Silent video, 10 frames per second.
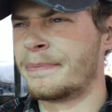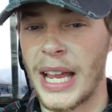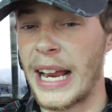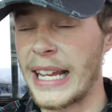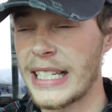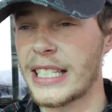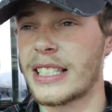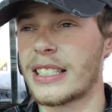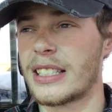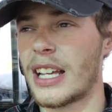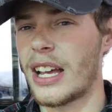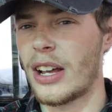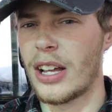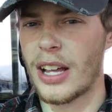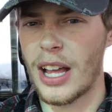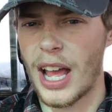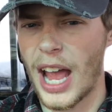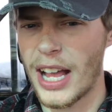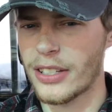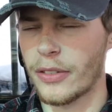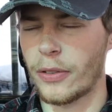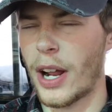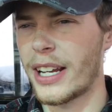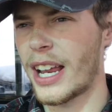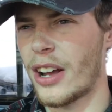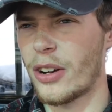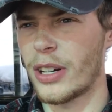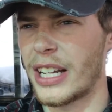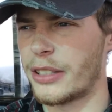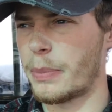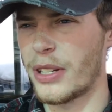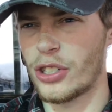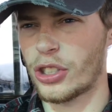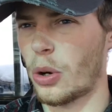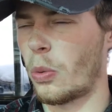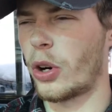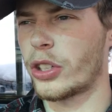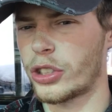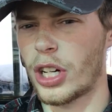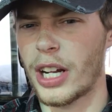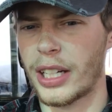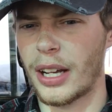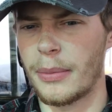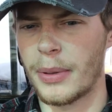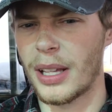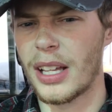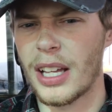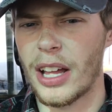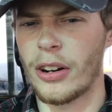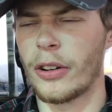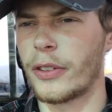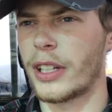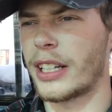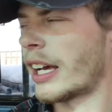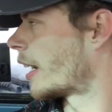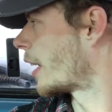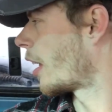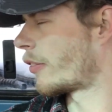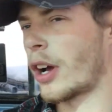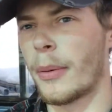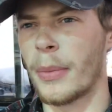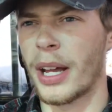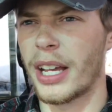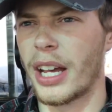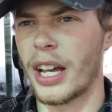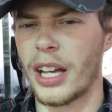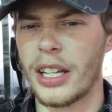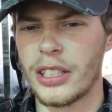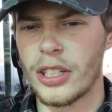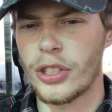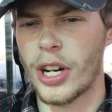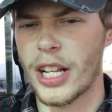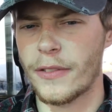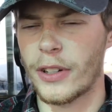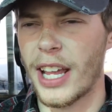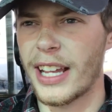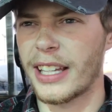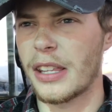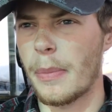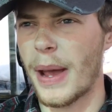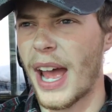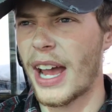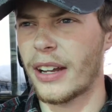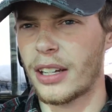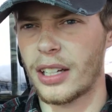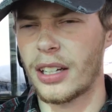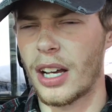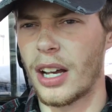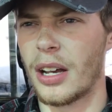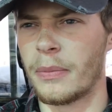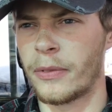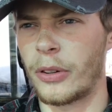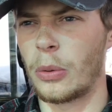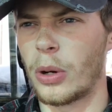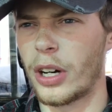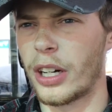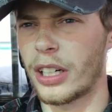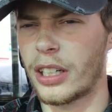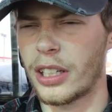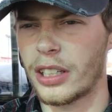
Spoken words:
It is, as of right now, it's been just a work truck. I don't know if you can, I've got my transfer tank in the back for work.